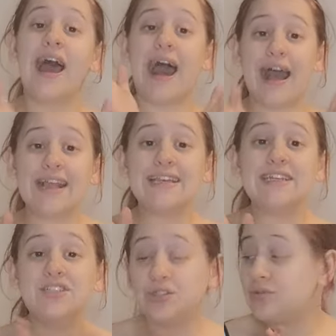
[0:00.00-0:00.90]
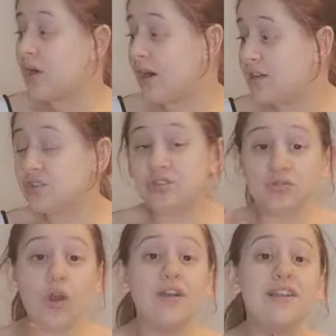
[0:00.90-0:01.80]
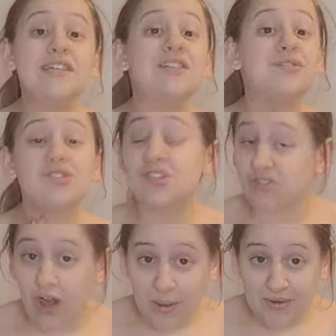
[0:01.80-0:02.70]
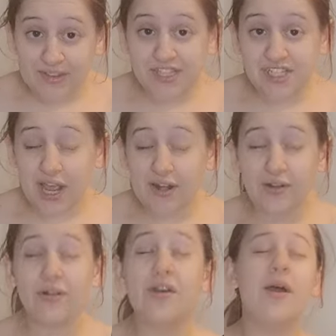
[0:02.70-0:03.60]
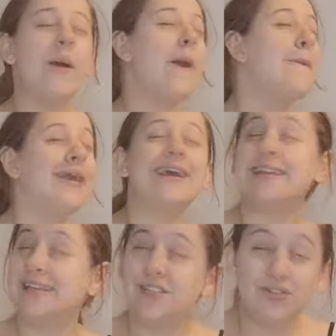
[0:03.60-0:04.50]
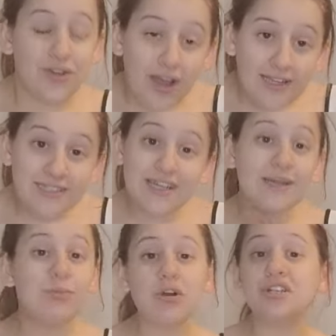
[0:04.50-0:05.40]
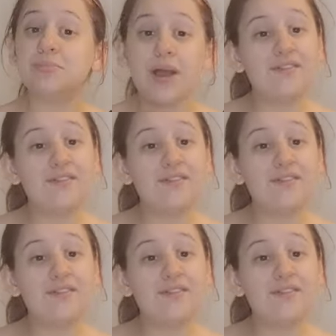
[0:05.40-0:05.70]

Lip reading: I need you guys to not only subscribe to this channel, but I need you guys to keep watching my